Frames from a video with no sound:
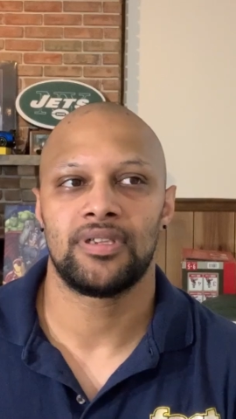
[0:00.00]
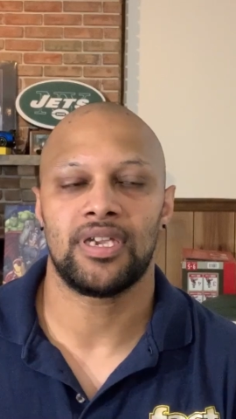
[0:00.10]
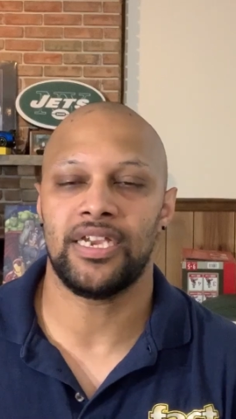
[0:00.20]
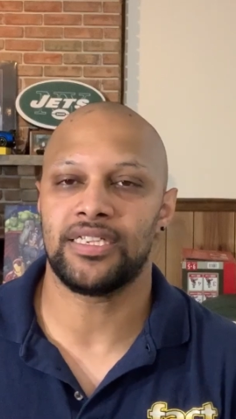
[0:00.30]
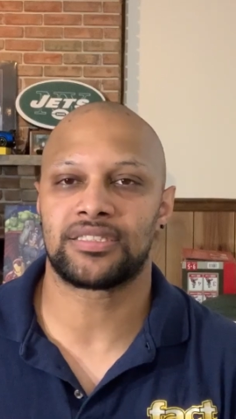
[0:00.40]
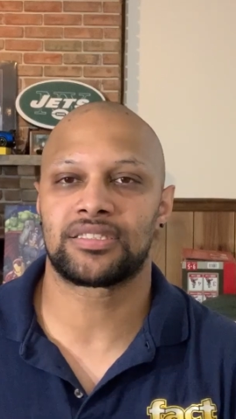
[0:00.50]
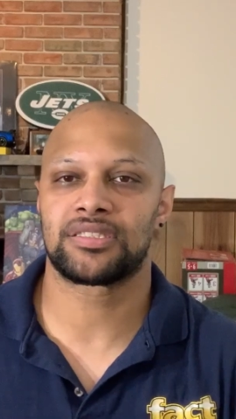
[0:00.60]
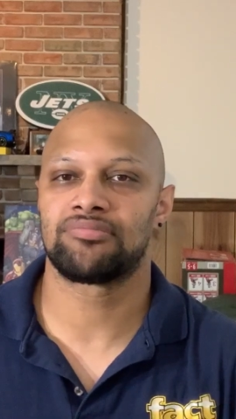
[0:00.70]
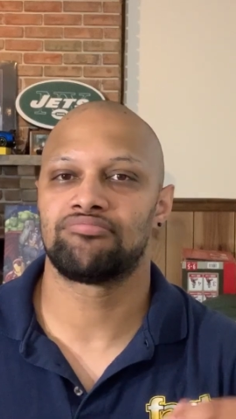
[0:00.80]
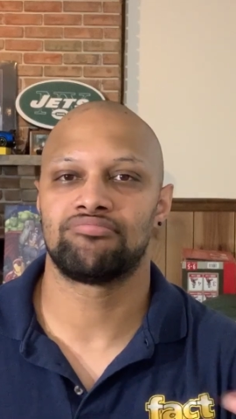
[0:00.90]

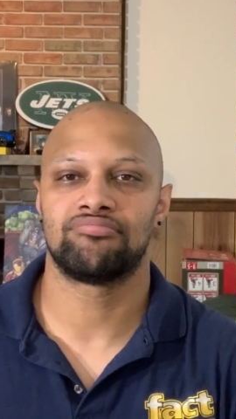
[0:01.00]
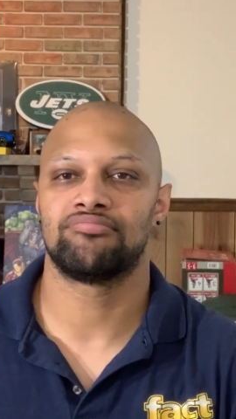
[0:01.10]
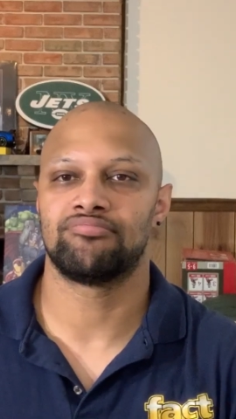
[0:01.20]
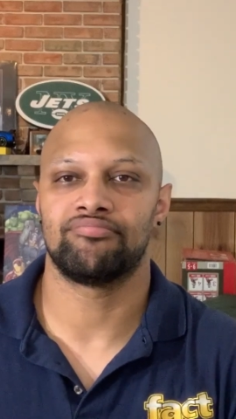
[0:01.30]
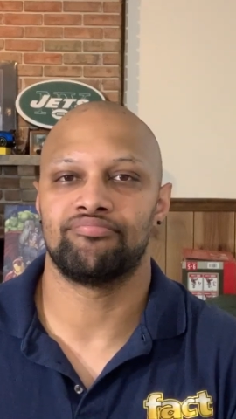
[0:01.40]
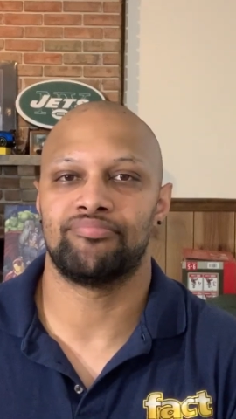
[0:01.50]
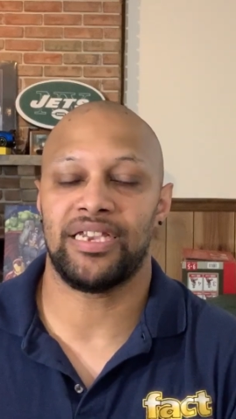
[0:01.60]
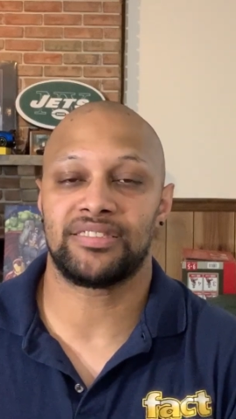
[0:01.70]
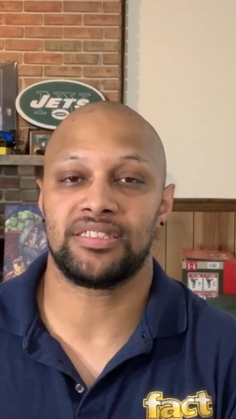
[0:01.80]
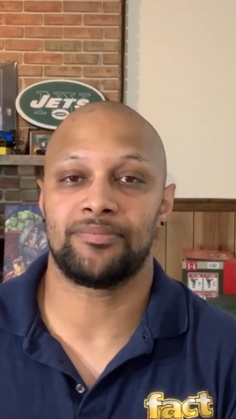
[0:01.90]
it's
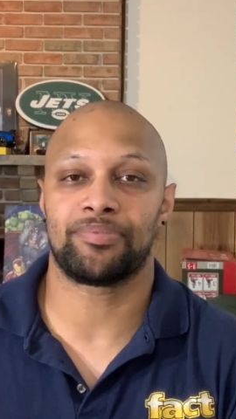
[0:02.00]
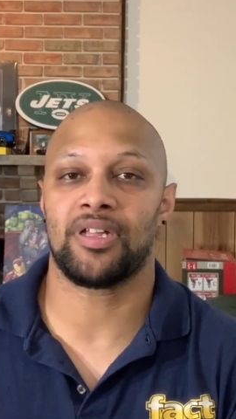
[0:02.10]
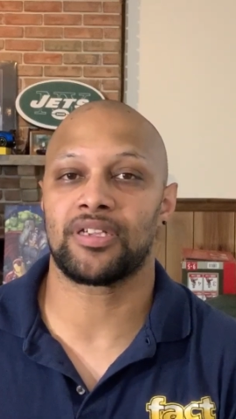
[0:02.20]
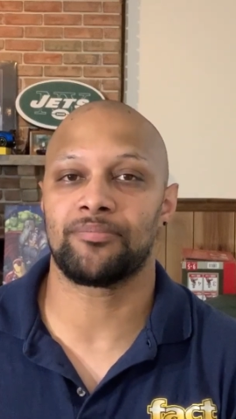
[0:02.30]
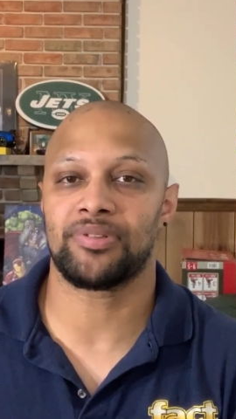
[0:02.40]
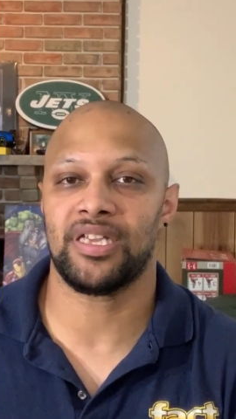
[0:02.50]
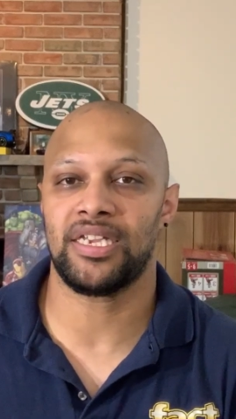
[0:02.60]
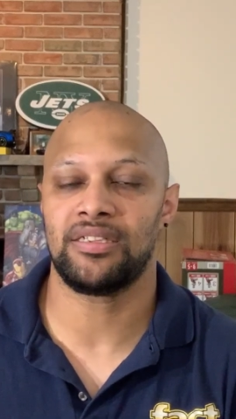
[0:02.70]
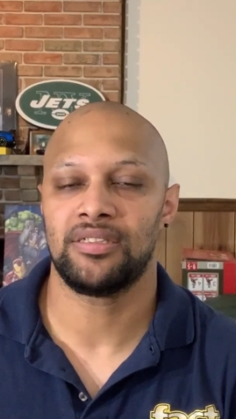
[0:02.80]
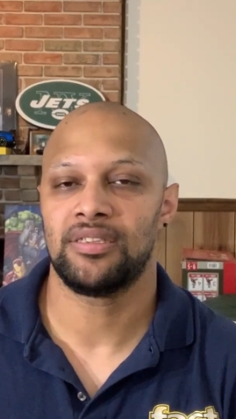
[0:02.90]
basically plug and play